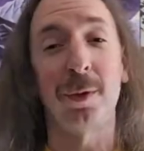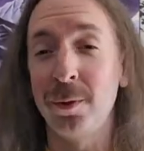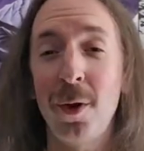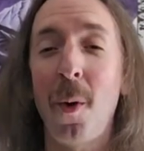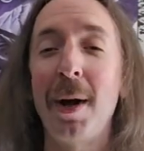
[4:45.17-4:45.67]

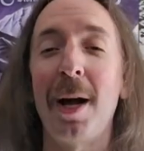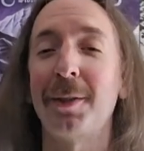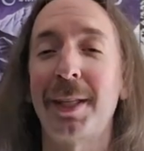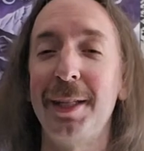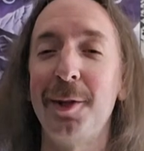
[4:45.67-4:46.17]
no one
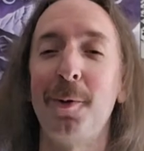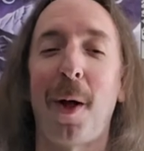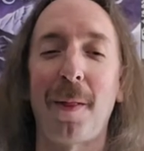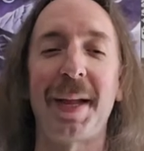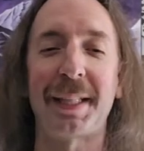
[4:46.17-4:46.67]
else can do
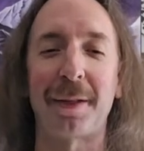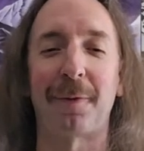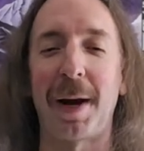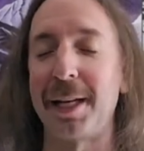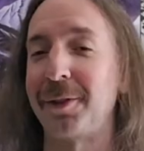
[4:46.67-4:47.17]
like the
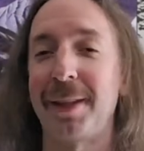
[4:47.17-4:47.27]
French.